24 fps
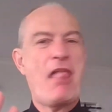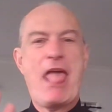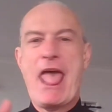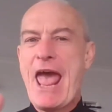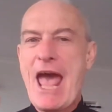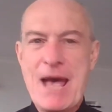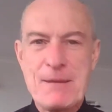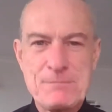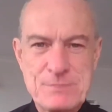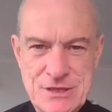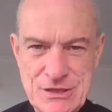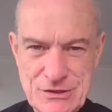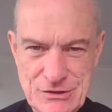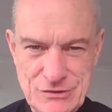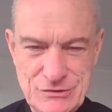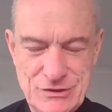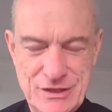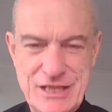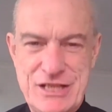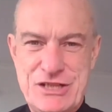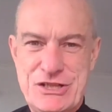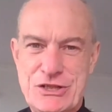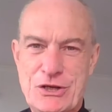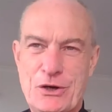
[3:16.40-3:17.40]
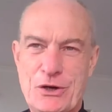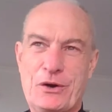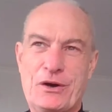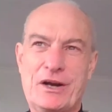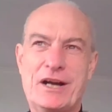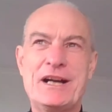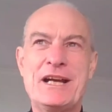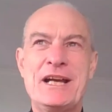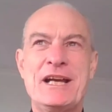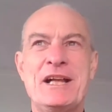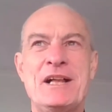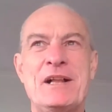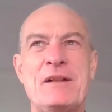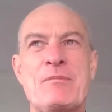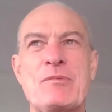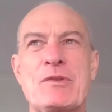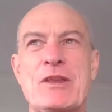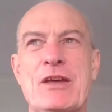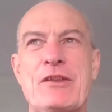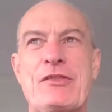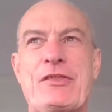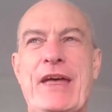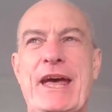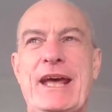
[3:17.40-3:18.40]
absolutely sure
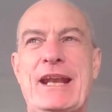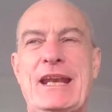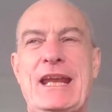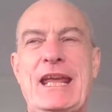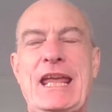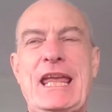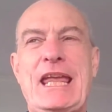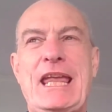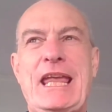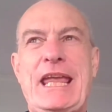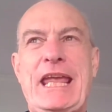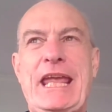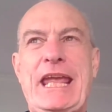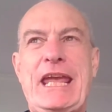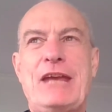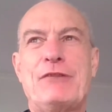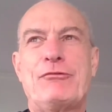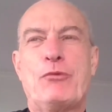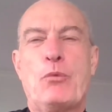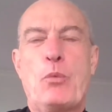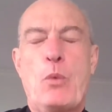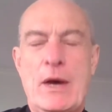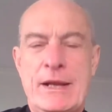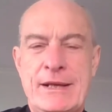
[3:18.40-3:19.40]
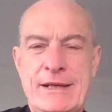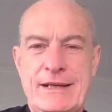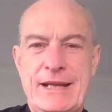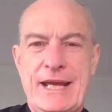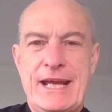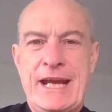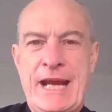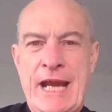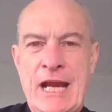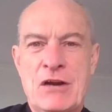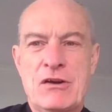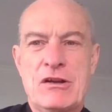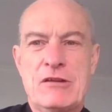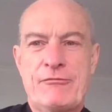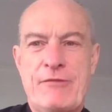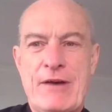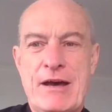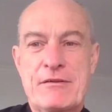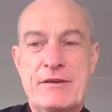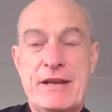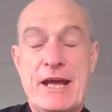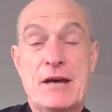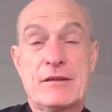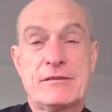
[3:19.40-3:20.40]
that if one day Harry
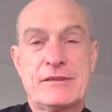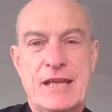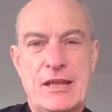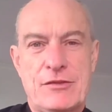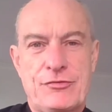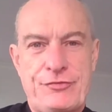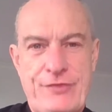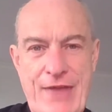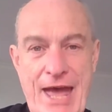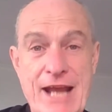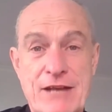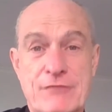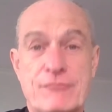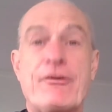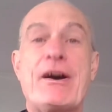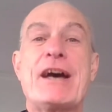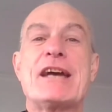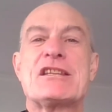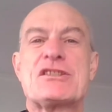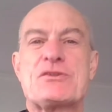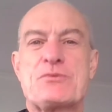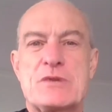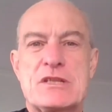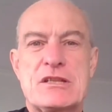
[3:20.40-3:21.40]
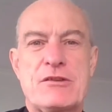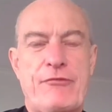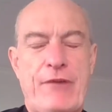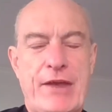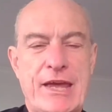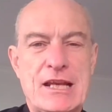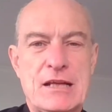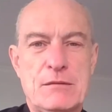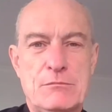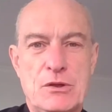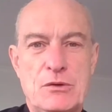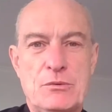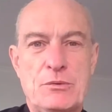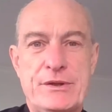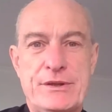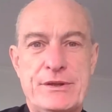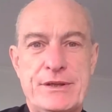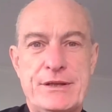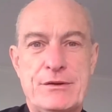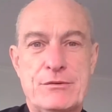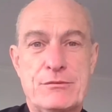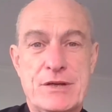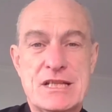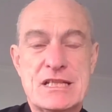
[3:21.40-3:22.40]
found out that vise was available
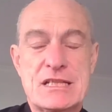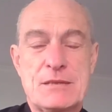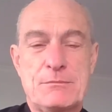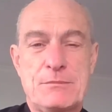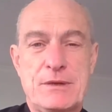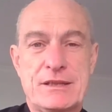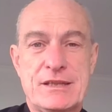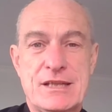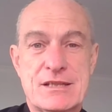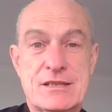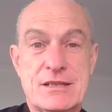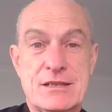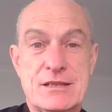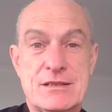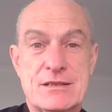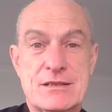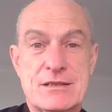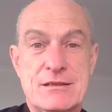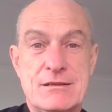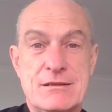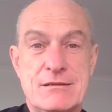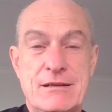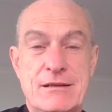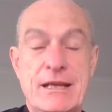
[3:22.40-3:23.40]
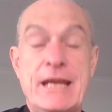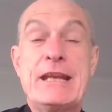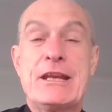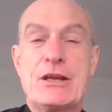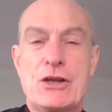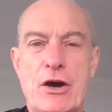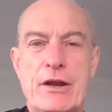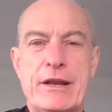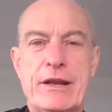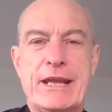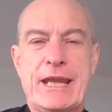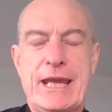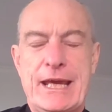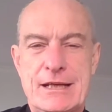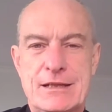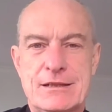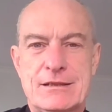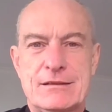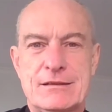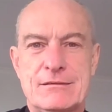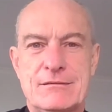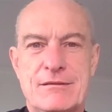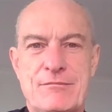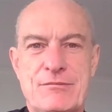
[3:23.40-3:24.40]
within reasonable distance, he'd have gone to get
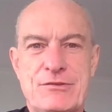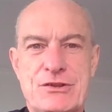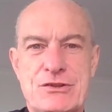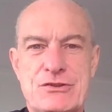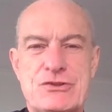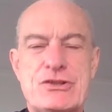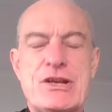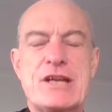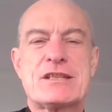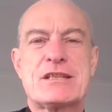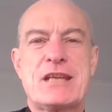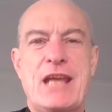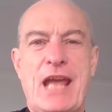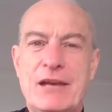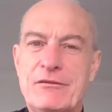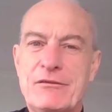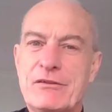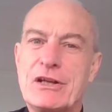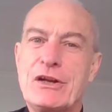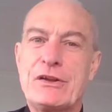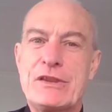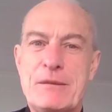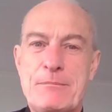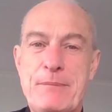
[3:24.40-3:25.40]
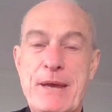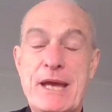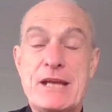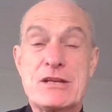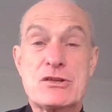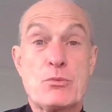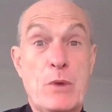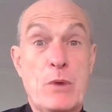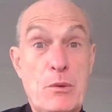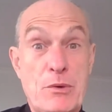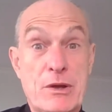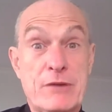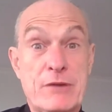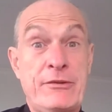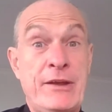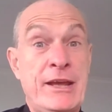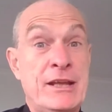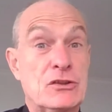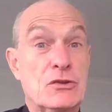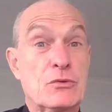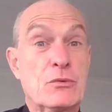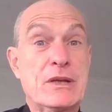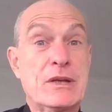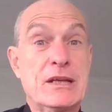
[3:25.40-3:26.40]
it just to have it on the bench. We would have
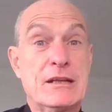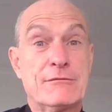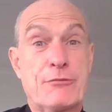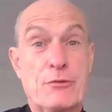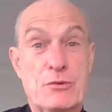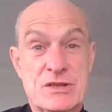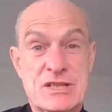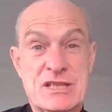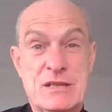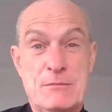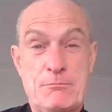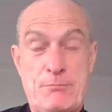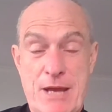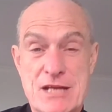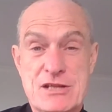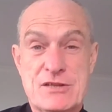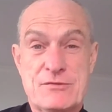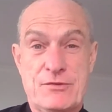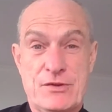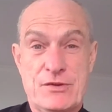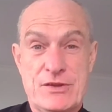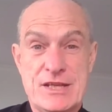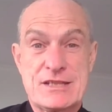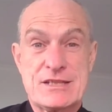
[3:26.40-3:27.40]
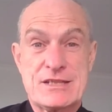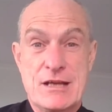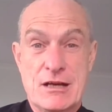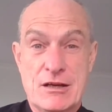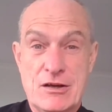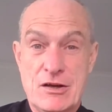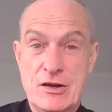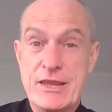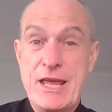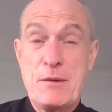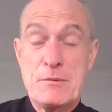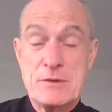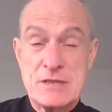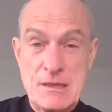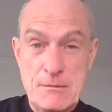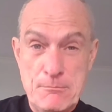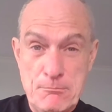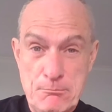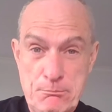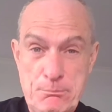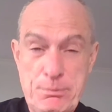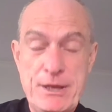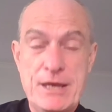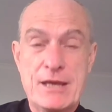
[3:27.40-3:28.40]
had to reinforce the bench for this sucker. That was a
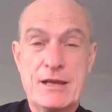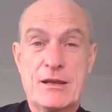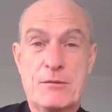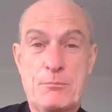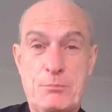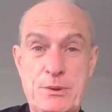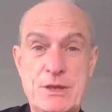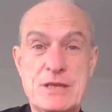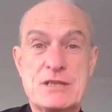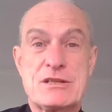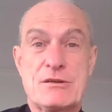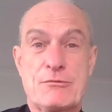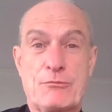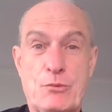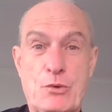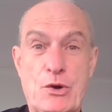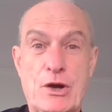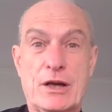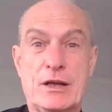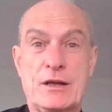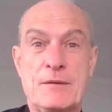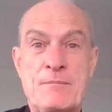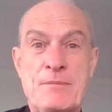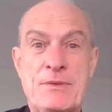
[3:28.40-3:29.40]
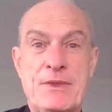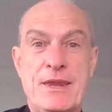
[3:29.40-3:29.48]
big piece of work.